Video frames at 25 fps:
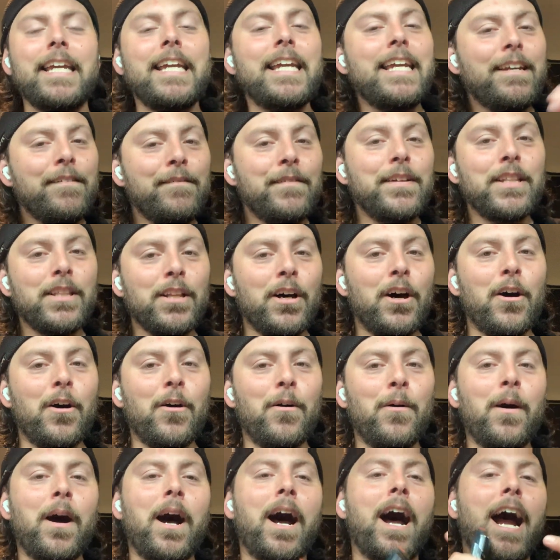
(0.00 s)
even
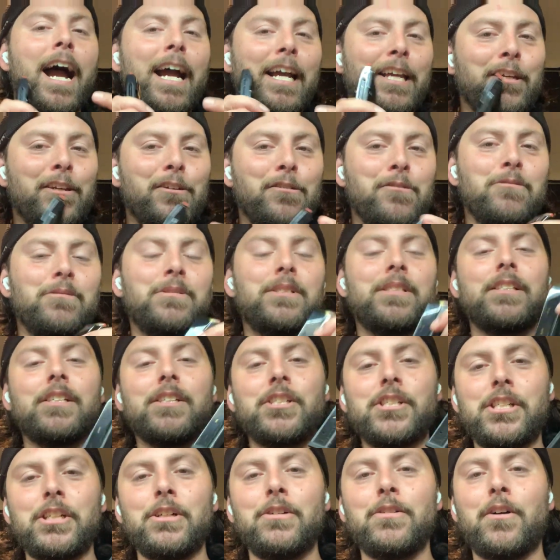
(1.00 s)
though I use the
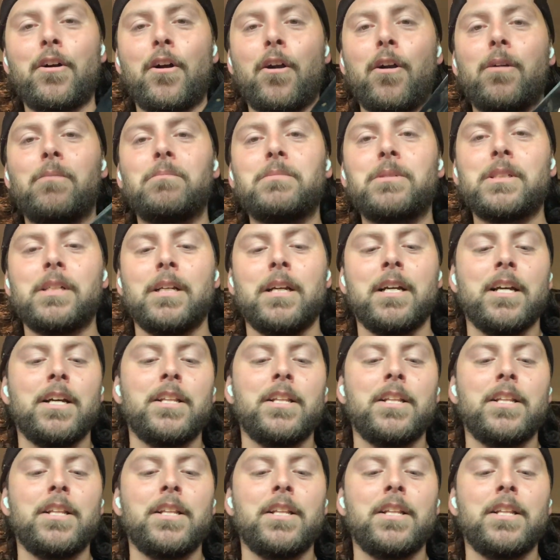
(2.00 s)
Shield Arms.